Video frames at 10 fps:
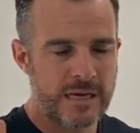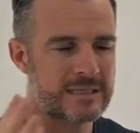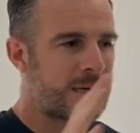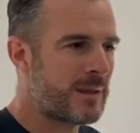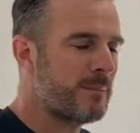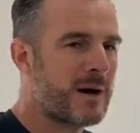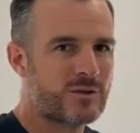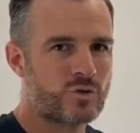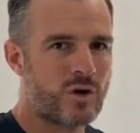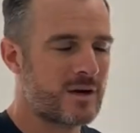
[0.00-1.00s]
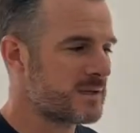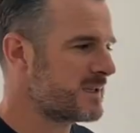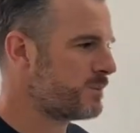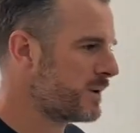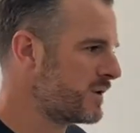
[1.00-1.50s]
Some of that muscle tightness
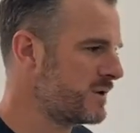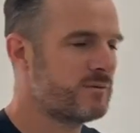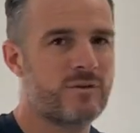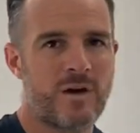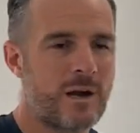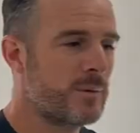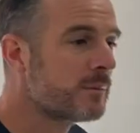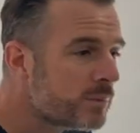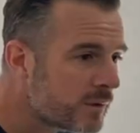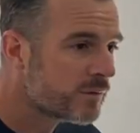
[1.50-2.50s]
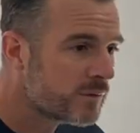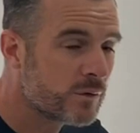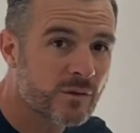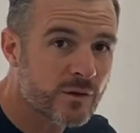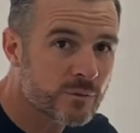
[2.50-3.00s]
is because you've developed it, because you're
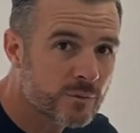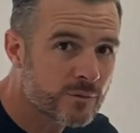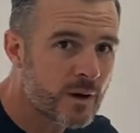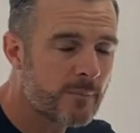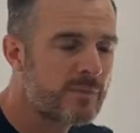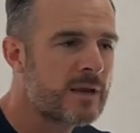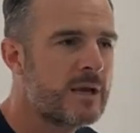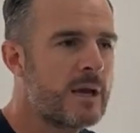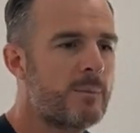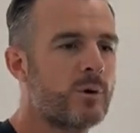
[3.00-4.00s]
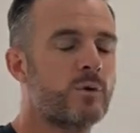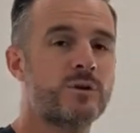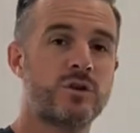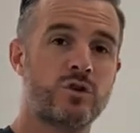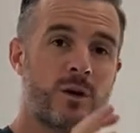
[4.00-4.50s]
doing this all the time, but
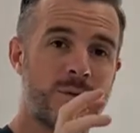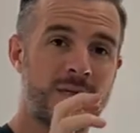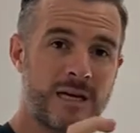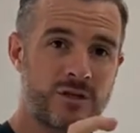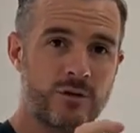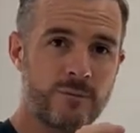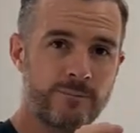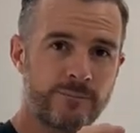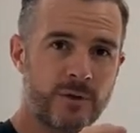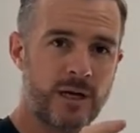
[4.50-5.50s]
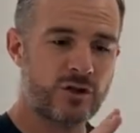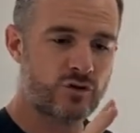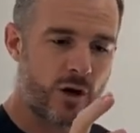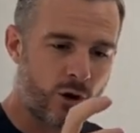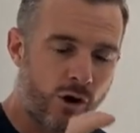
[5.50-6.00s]
also it's trying to protect you. Okay, it's
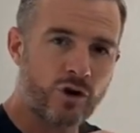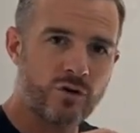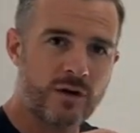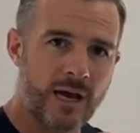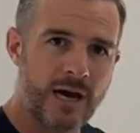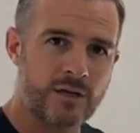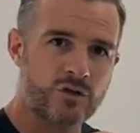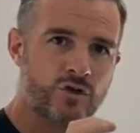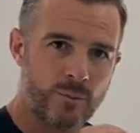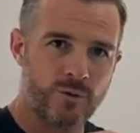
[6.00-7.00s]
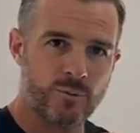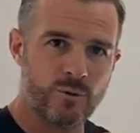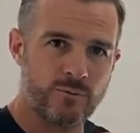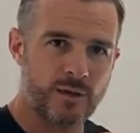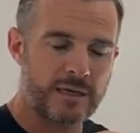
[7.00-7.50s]
trying to lock you down and stop you
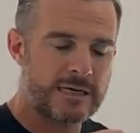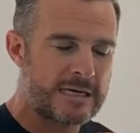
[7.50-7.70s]
moving.